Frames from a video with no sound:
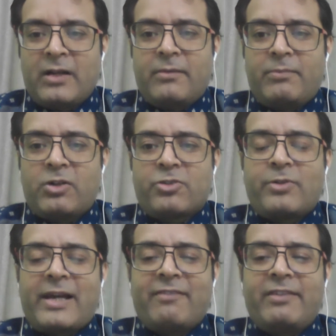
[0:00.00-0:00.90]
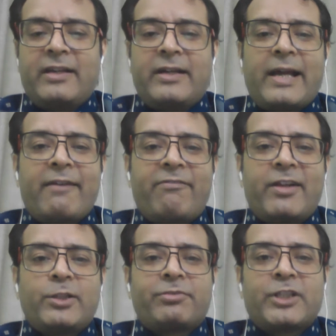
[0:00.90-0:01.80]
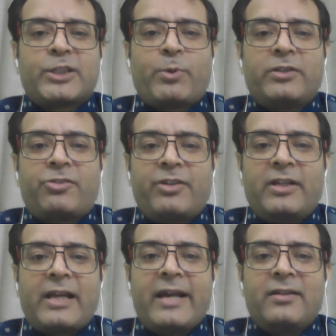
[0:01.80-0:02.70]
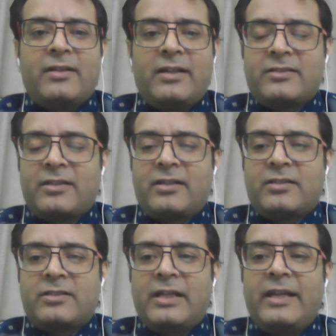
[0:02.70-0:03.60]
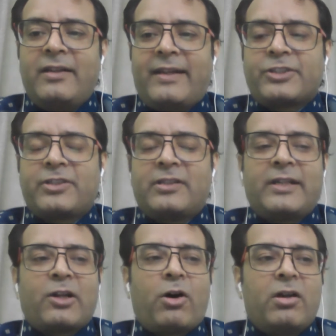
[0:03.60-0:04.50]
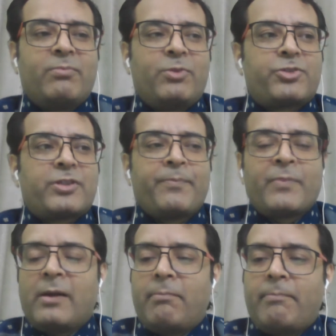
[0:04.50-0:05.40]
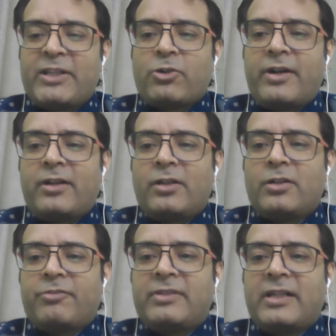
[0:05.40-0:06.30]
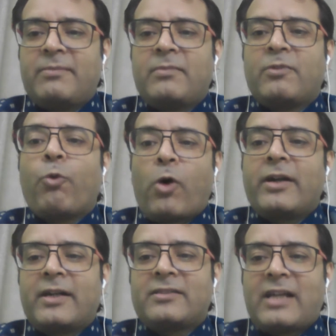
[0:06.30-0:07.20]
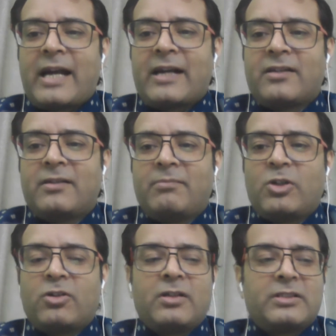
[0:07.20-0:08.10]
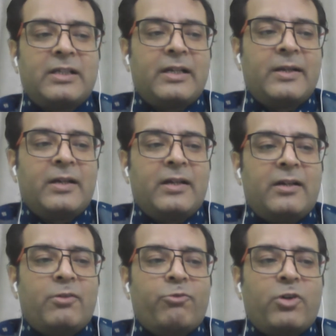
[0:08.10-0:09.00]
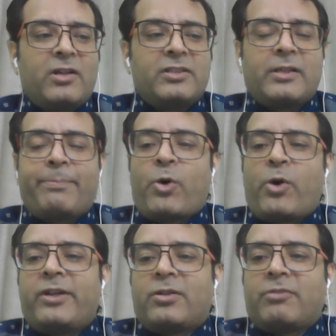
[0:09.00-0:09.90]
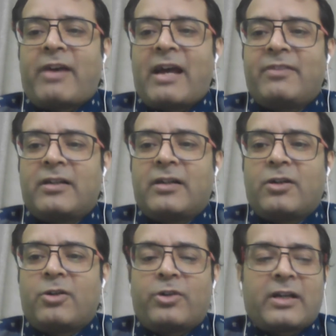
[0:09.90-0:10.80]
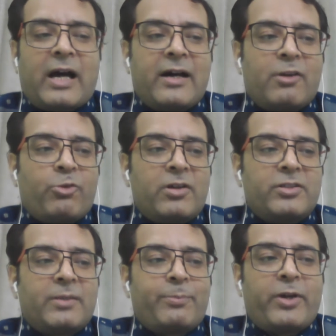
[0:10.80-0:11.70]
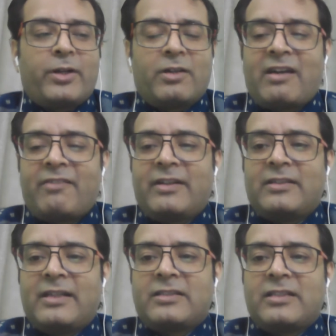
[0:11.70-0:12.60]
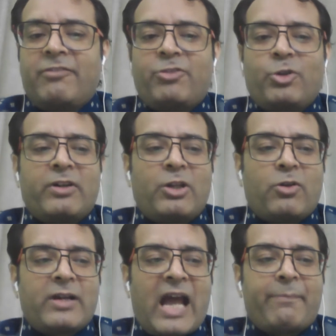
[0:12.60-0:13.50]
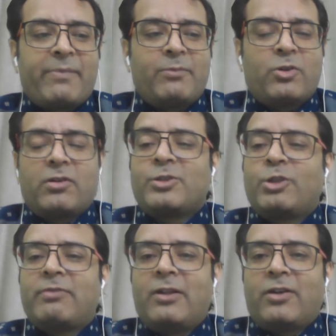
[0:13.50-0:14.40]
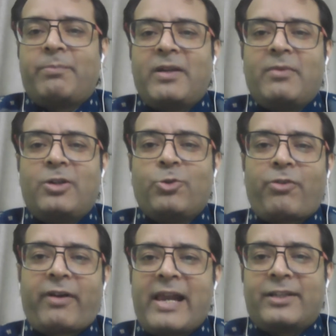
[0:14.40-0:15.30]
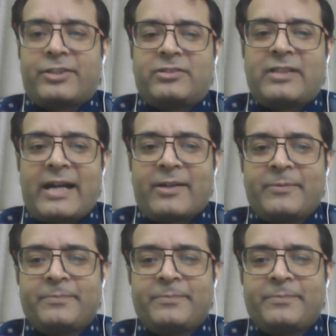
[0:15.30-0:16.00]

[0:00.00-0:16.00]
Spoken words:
Because to having an average of 6.39 is a indication that almost majority of them wanted that. Because what is the point of having a good car, what is the point of having this if you are not happy, because you will not be able to relish that.